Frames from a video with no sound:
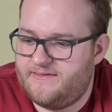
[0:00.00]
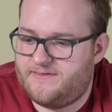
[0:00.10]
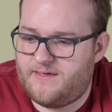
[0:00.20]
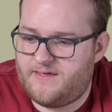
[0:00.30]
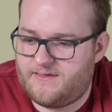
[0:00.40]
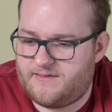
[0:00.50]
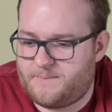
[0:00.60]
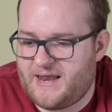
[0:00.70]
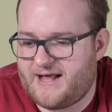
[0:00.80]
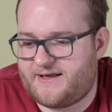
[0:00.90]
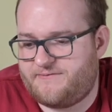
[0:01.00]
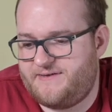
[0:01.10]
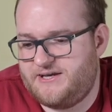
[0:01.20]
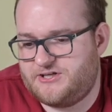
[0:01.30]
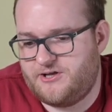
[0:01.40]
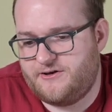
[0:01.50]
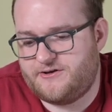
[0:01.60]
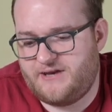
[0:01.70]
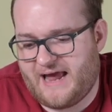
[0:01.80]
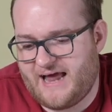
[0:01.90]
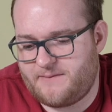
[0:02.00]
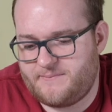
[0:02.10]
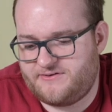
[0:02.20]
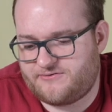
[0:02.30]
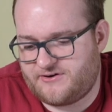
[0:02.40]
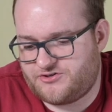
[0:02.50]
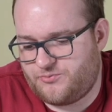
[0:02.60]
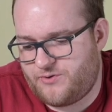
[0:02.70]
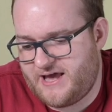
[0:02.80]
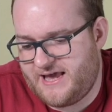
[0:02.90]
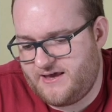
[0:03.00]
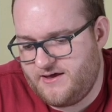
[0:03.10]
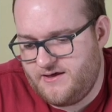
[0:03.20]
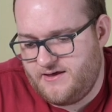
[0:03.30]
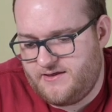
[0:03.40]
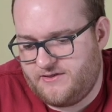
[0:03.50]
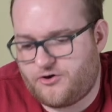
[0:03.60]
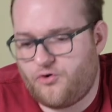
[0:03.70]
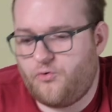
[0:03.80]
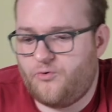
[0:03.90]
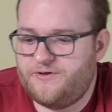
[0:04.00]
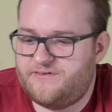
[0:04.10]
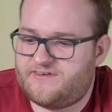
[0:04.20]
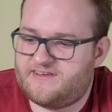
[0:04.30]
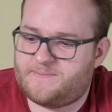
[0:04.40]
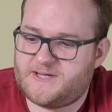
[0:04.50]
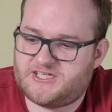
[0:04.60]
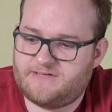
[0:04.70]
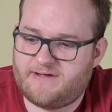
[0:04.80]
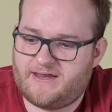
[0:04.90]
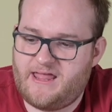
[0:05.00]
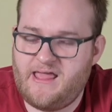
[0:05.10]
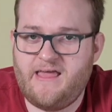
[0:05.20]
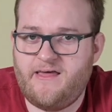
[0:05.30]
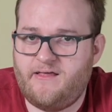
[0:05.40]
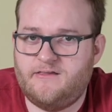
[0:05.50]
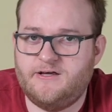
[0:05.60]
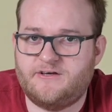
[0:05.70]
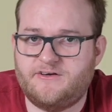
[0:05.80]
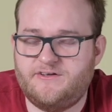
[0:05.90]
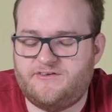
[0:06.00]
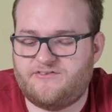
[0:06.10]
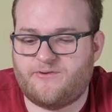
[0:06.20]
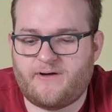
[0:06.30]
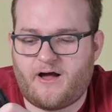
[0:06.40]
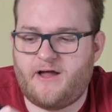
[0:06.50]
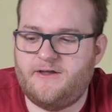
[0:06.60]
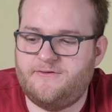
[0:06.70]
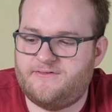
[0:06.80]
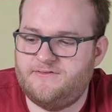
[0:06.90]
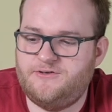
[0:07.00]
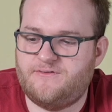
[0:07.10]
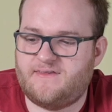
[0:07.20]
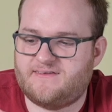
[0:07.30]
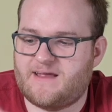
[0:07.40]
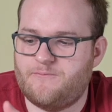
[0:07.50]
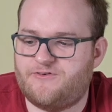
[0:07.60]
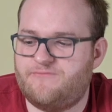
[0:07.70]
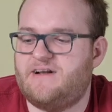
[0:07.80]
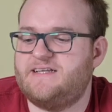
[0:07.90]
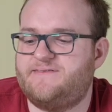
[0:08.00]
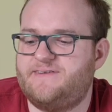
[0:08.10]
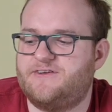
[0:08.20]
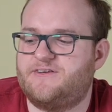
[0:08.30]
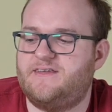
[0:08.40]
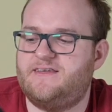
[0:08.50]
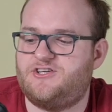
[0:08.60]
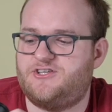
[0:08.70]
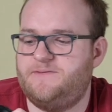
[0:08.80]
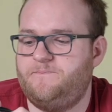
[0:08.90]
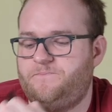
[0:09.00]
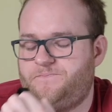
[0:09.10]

The black finish looked good. It hadn't been scratched away. The corners, especially around here, look good. So I knew that this camera was in relatively good condition.